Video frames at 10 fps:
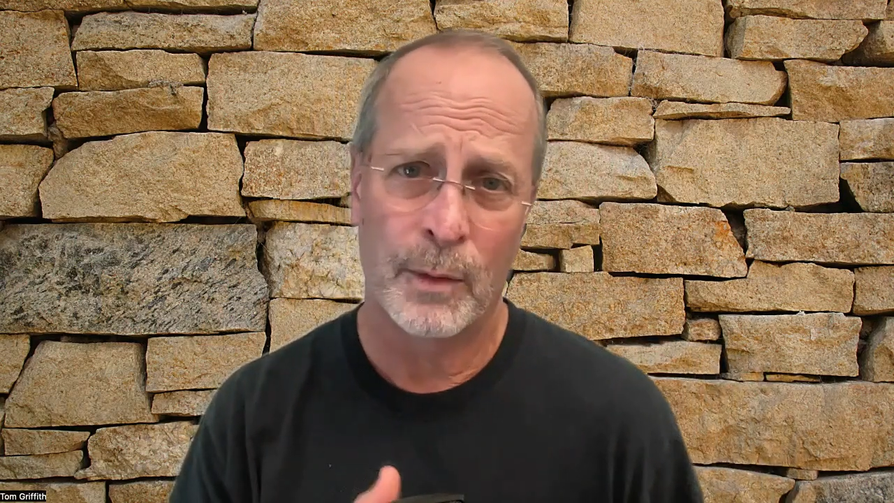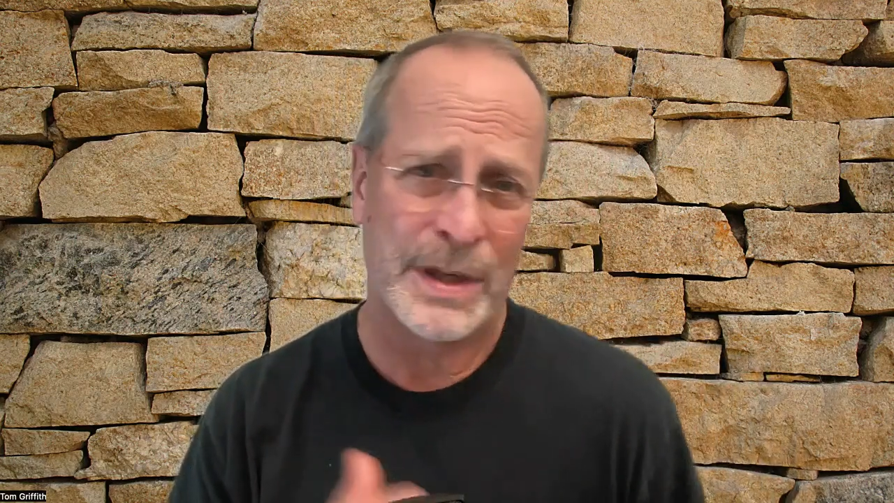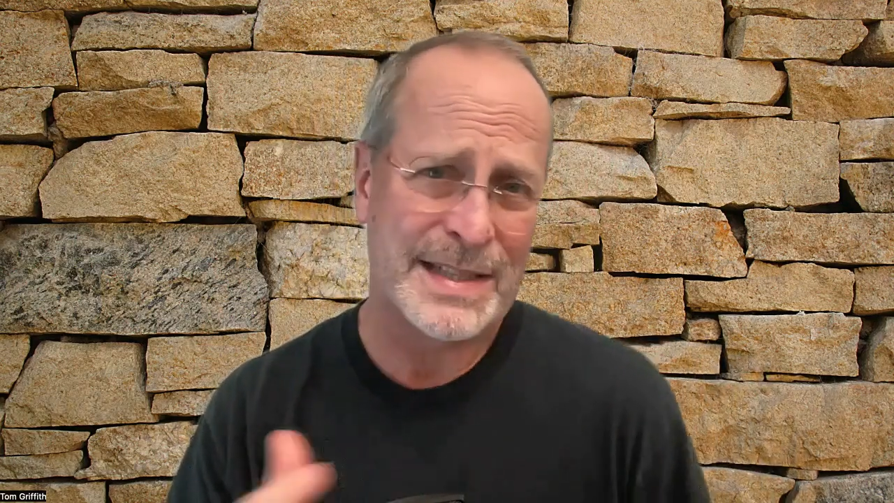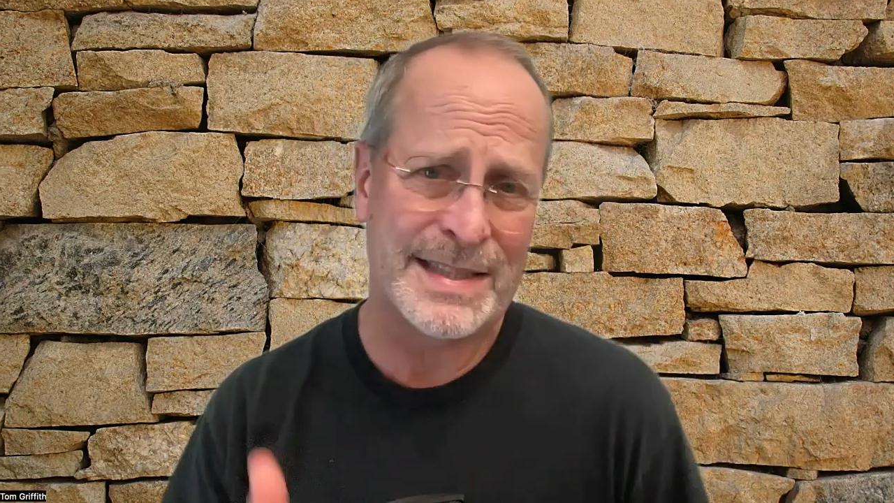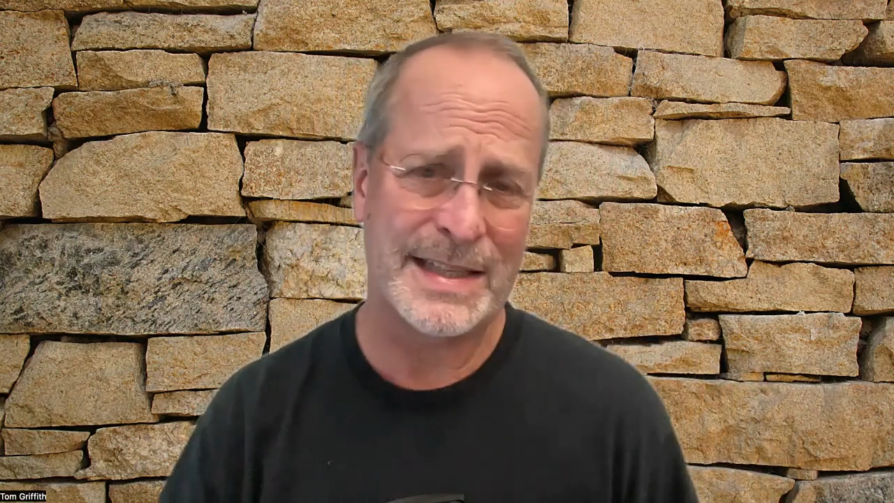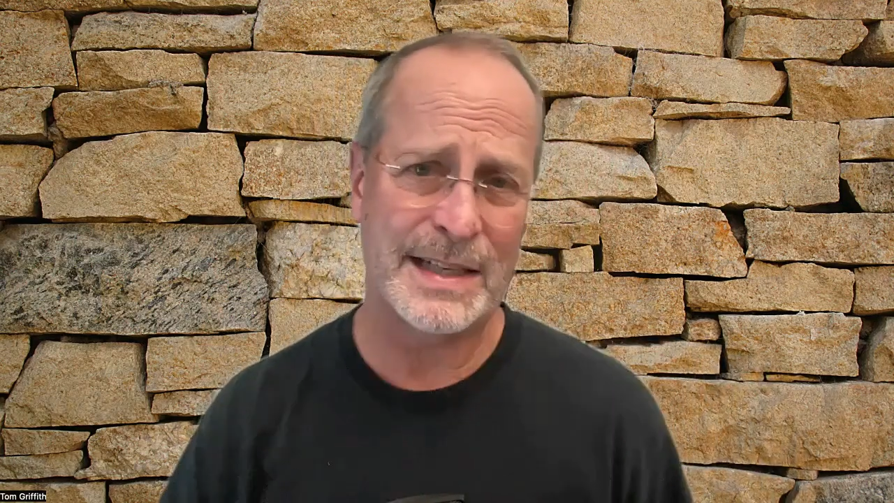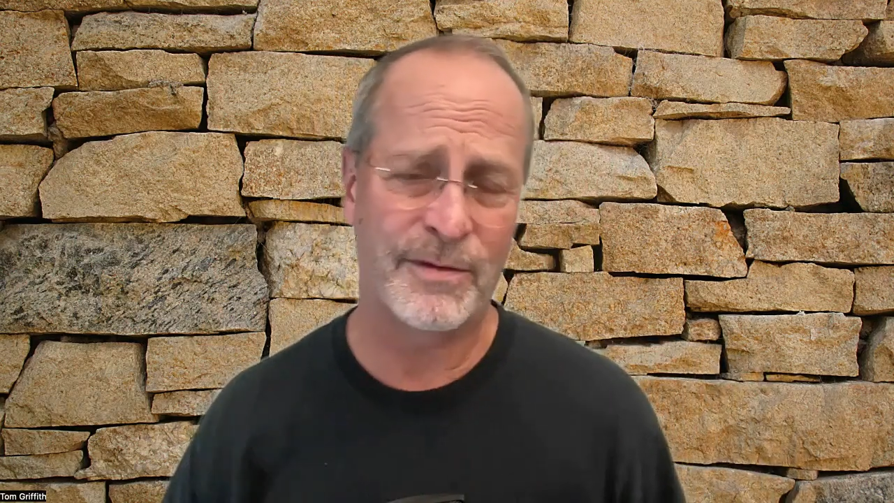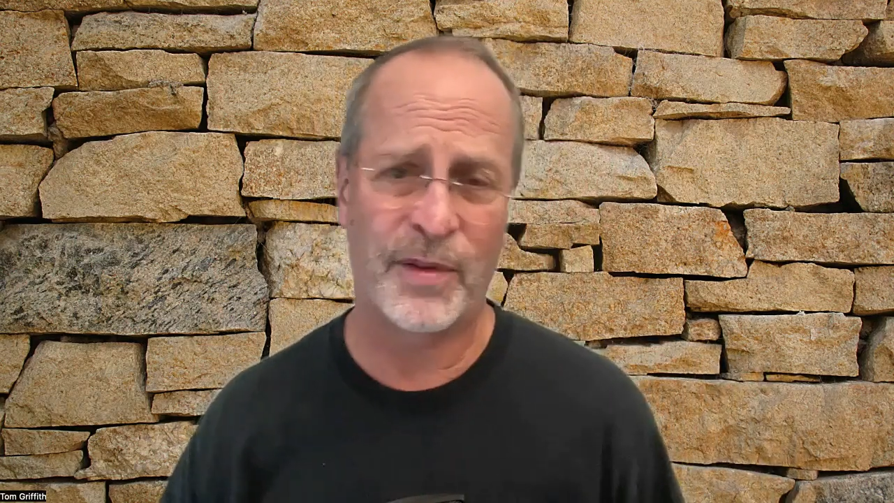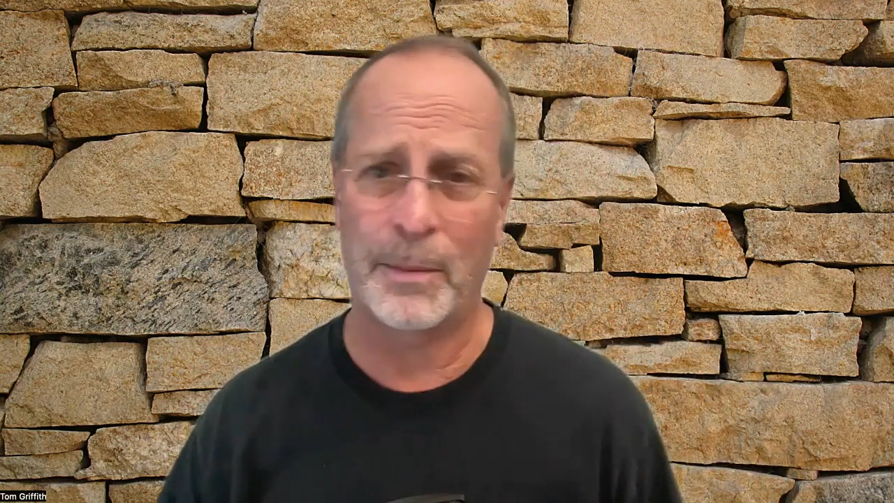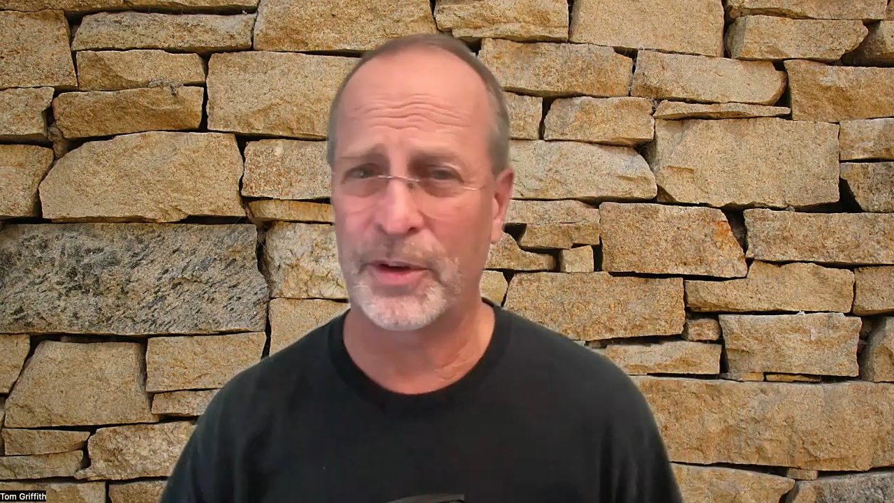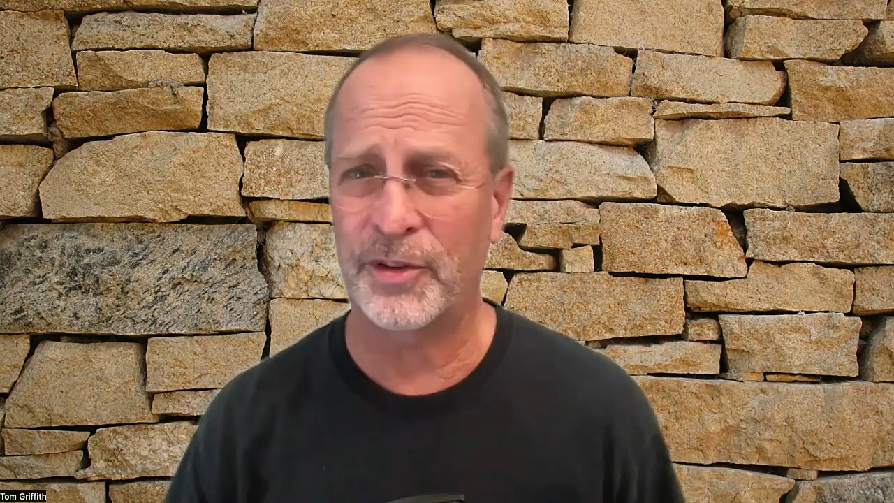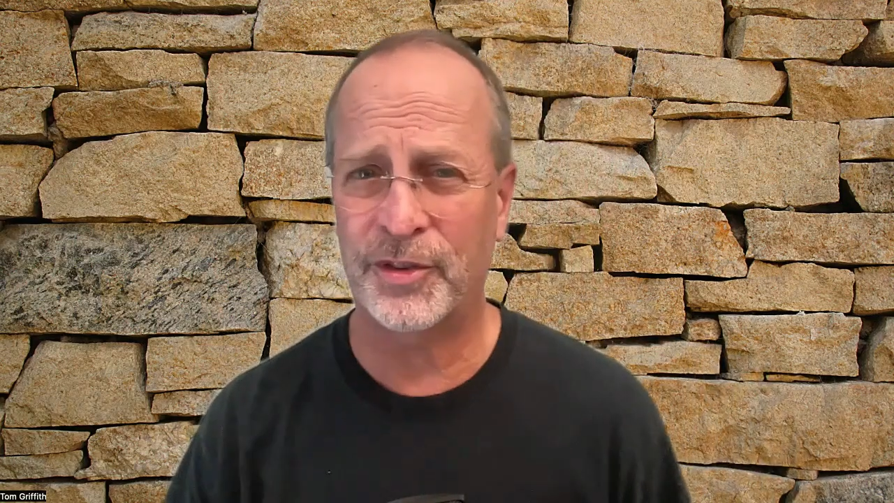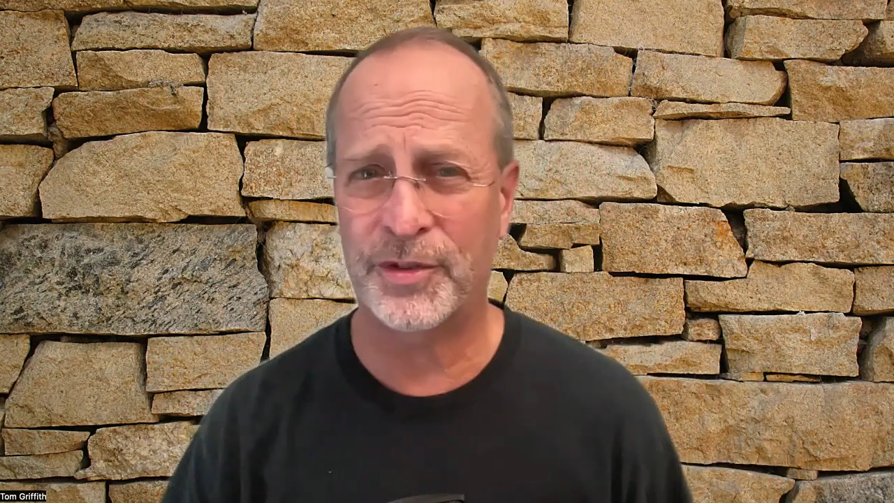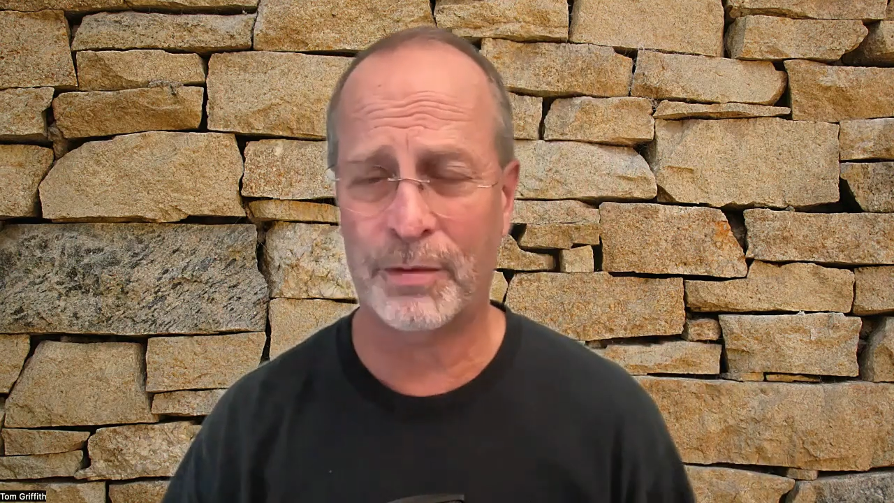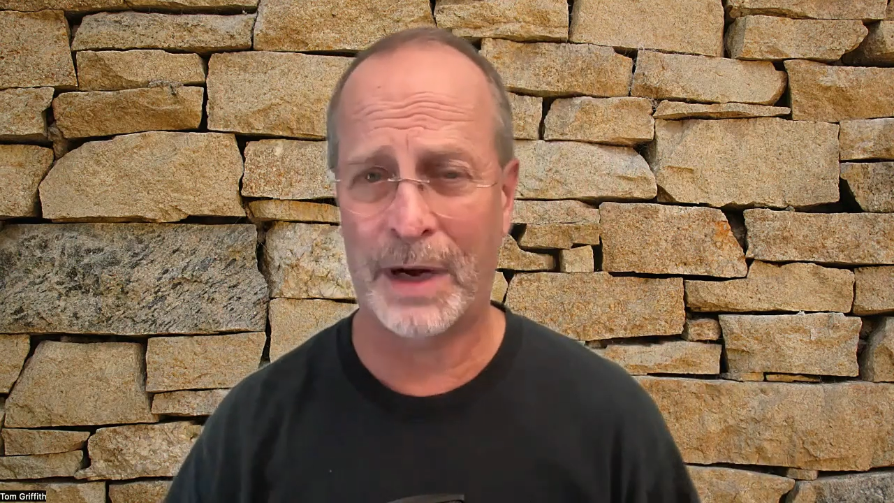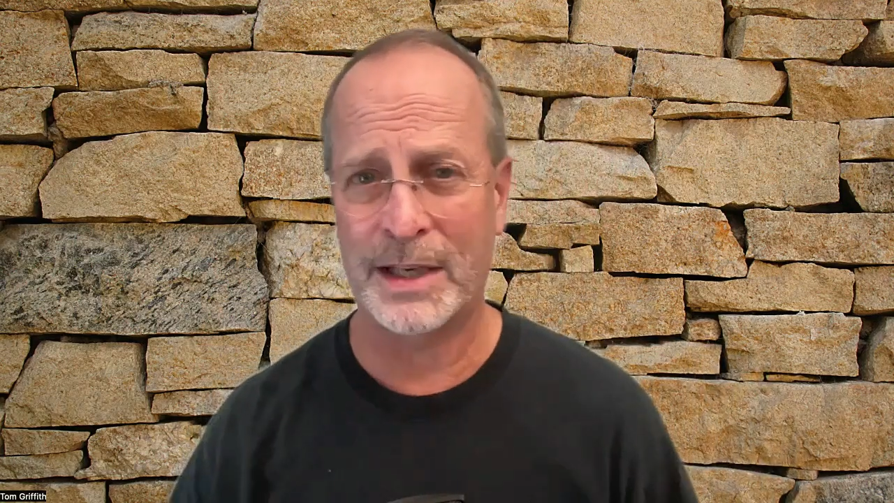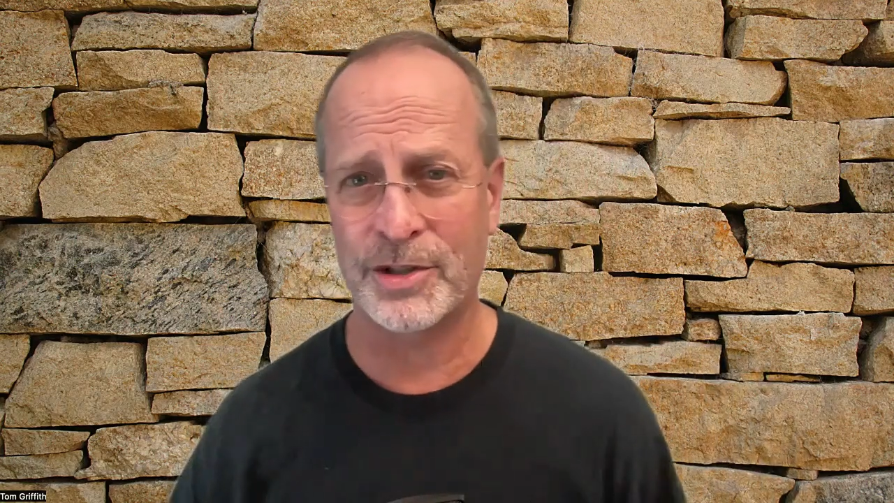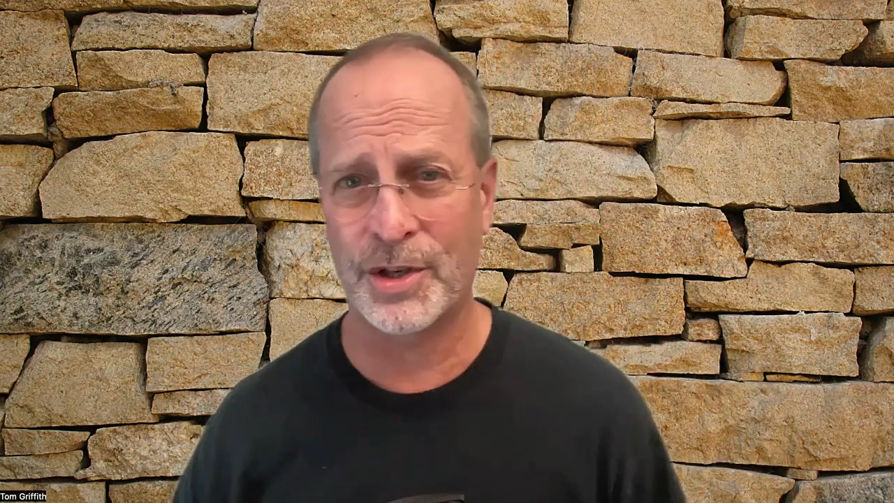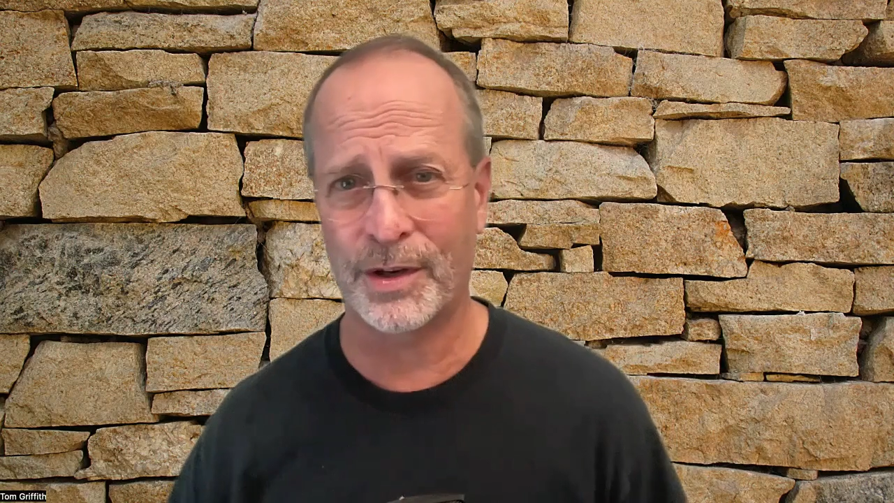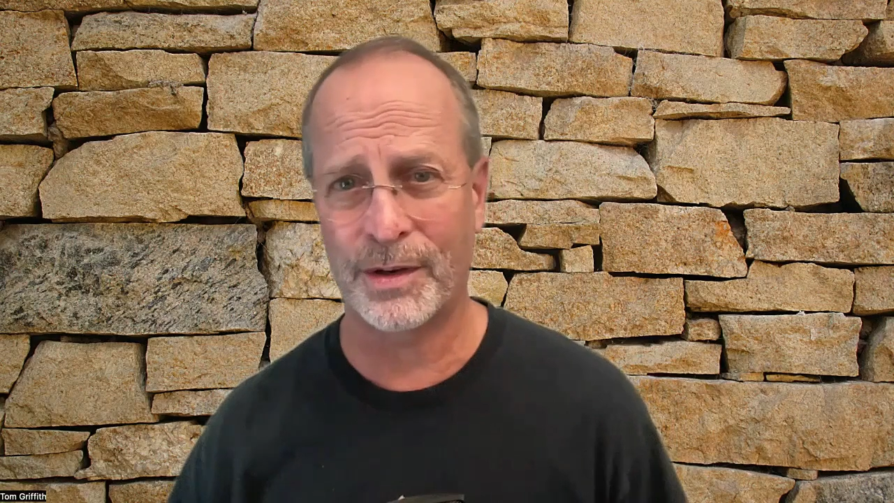receive from a
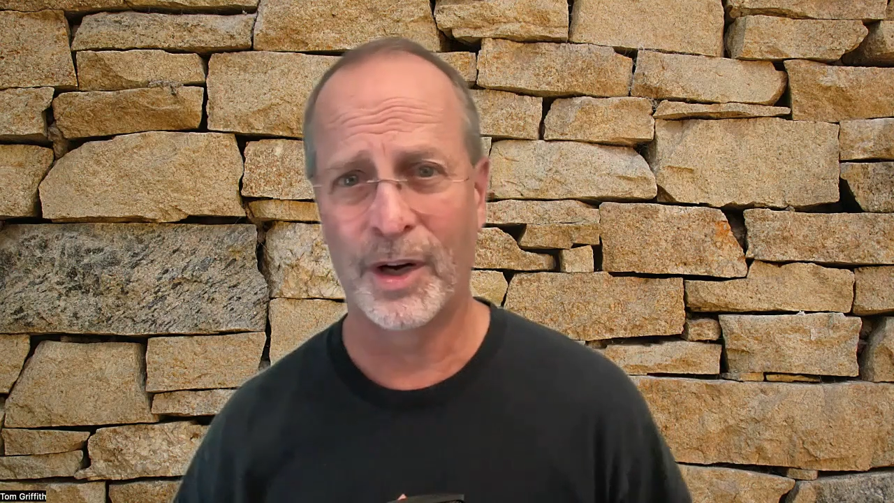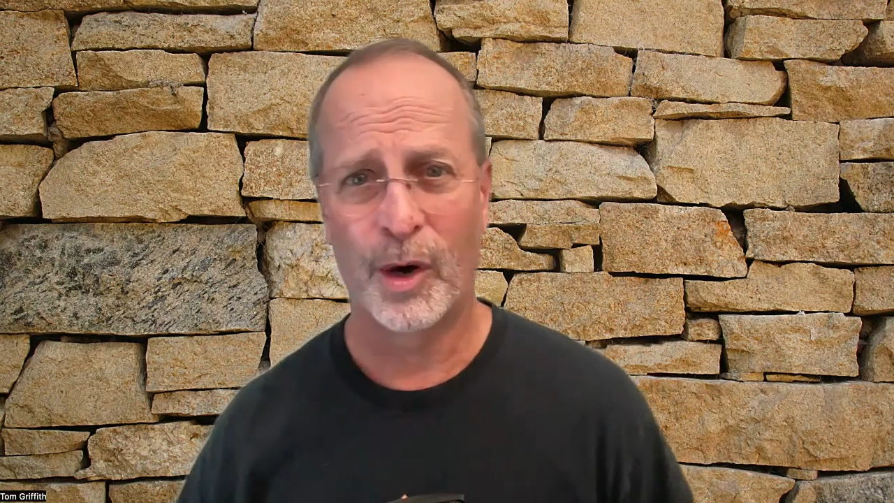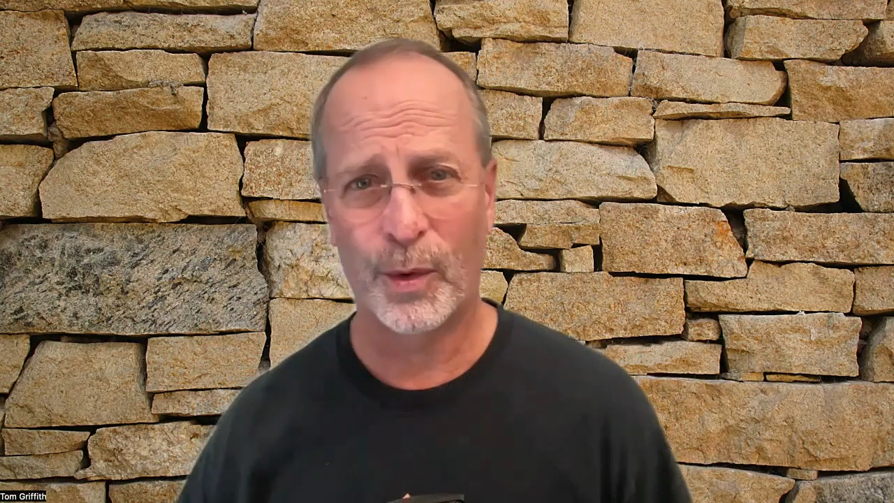stranger